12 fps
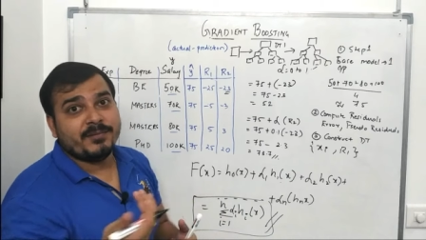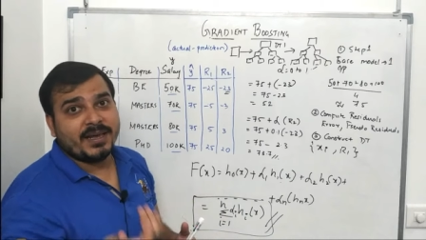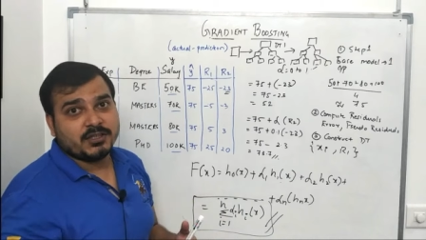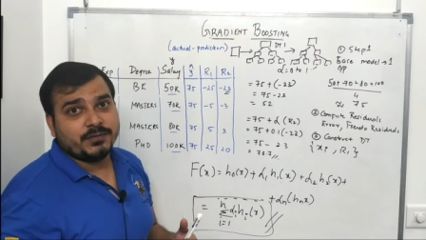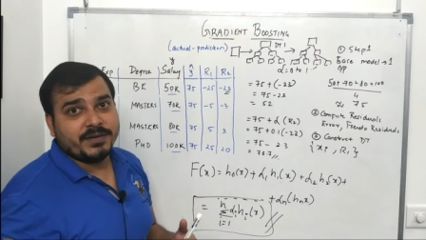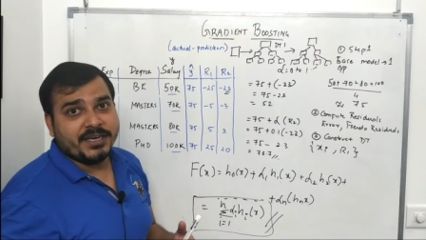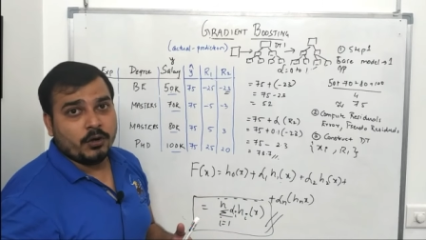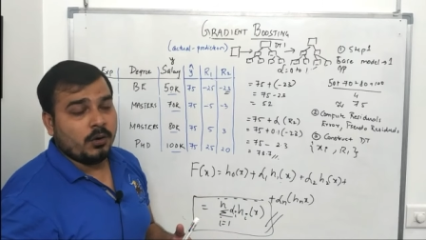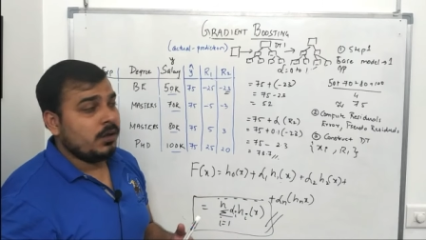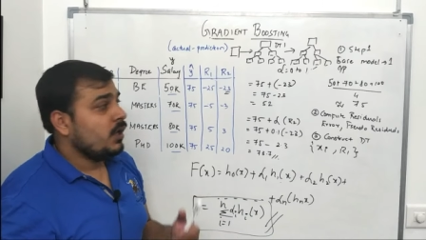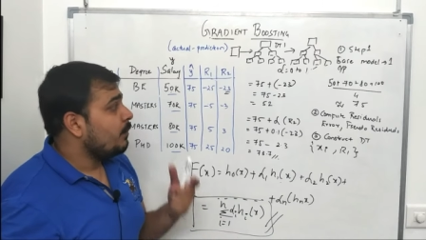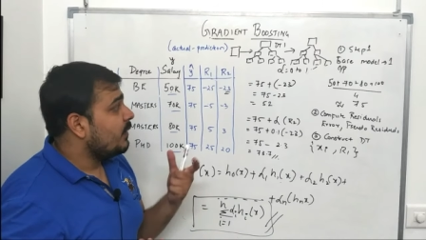next video.
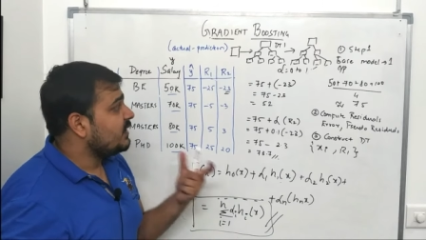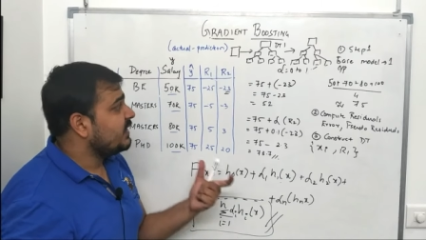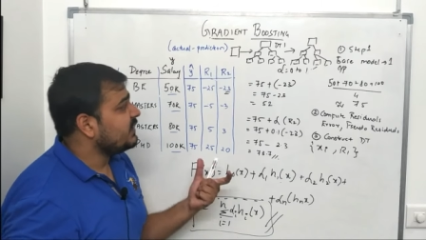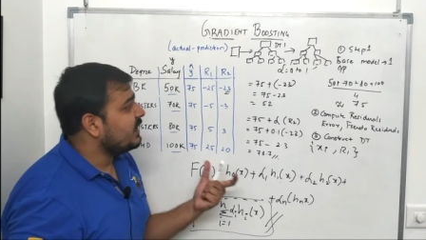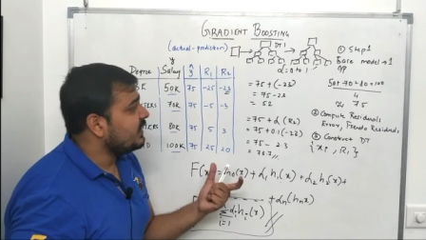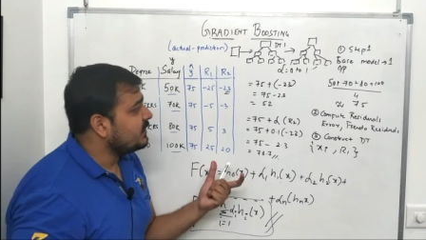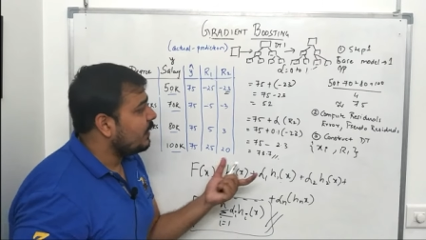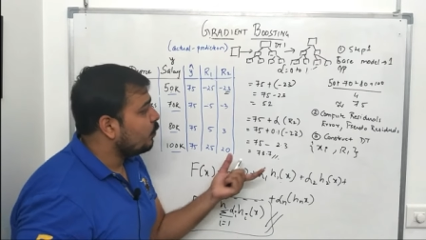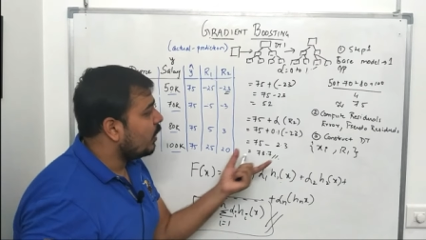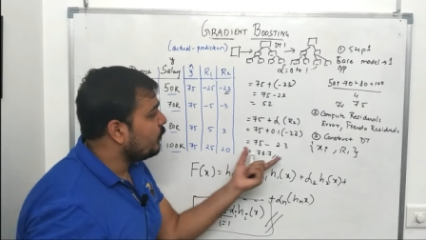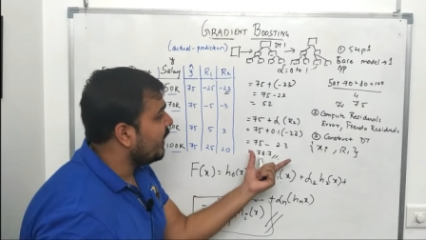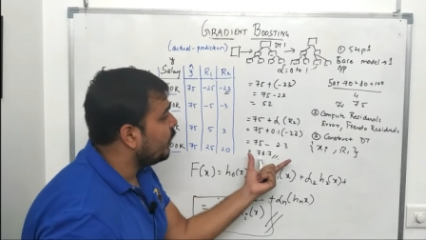But just understand
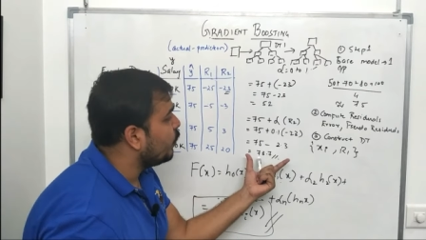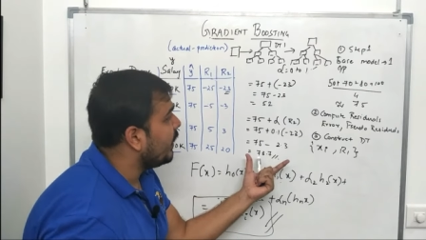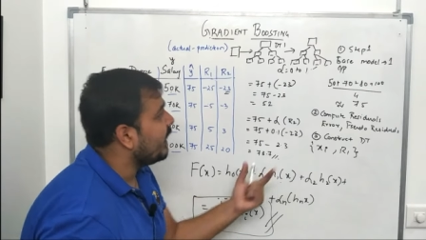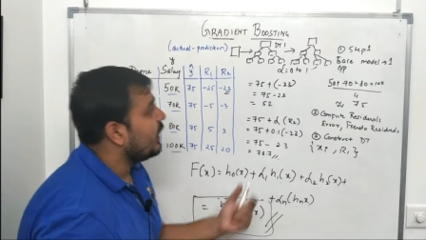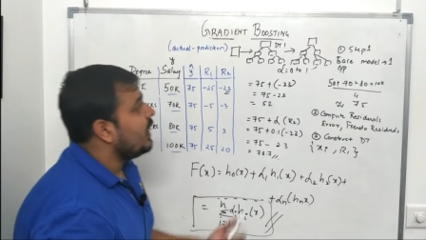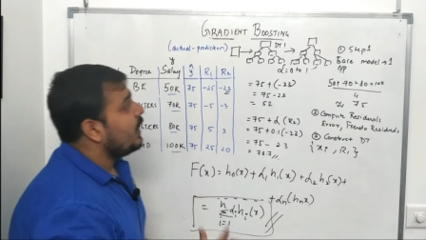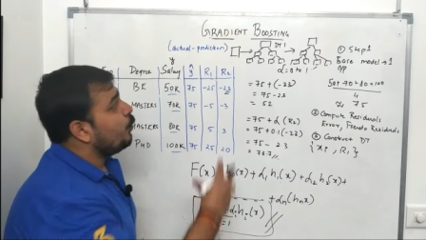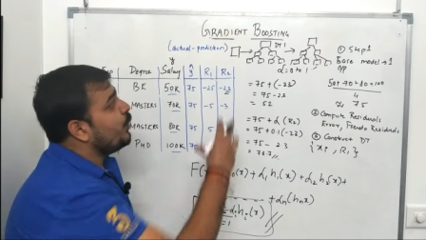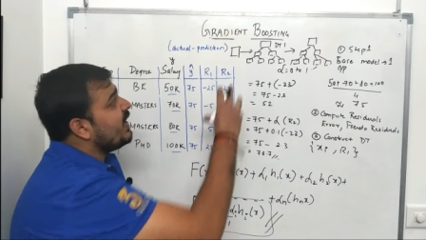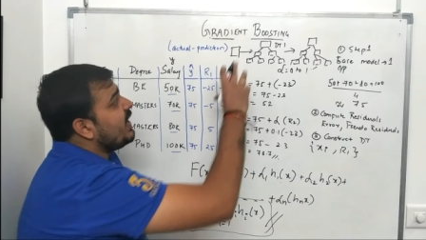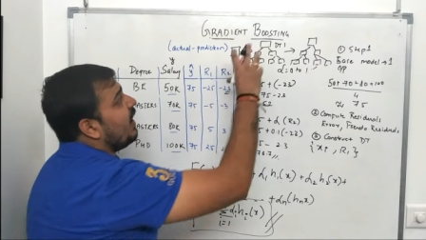what we are doing. We